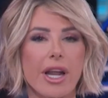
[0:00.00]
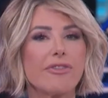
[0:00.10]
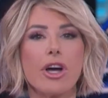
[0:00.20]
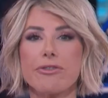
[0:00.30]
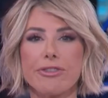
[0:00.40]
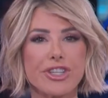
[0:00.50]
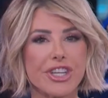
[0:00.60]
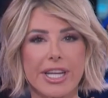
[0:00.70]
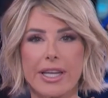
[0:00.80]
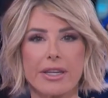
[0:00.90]
I've gone
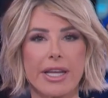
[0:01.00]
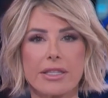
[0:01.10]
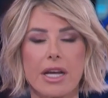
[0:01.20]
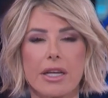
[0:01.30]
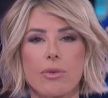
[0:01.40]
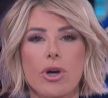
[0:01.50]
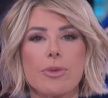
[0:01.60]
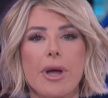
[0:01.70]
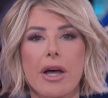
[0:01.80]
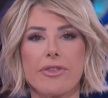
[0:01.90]
fishing in Nantucket. What
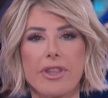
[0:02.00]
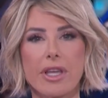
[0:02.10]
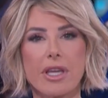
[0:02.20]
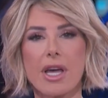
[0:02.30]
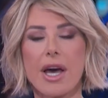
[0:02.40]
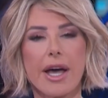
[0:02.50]
about the